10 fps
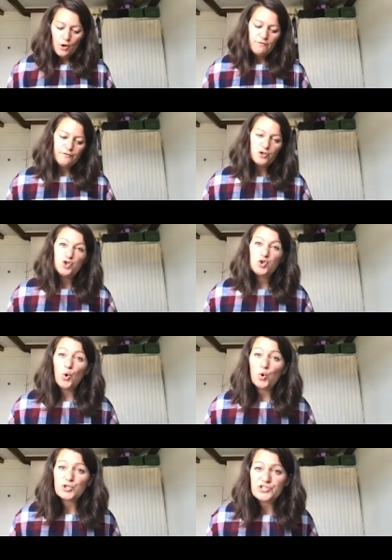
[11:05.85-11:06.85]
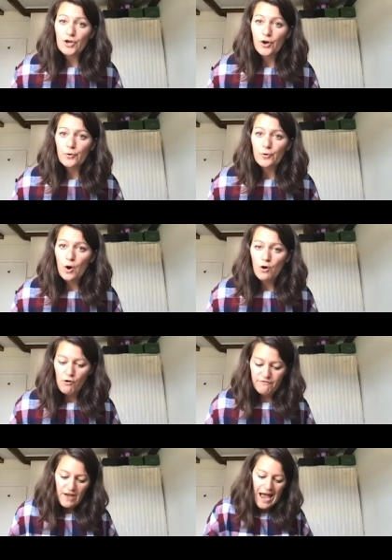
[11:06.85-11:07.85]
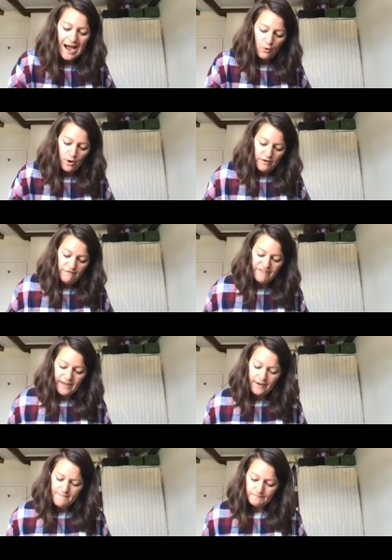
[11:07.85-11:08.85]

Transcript: for the torso of our figure.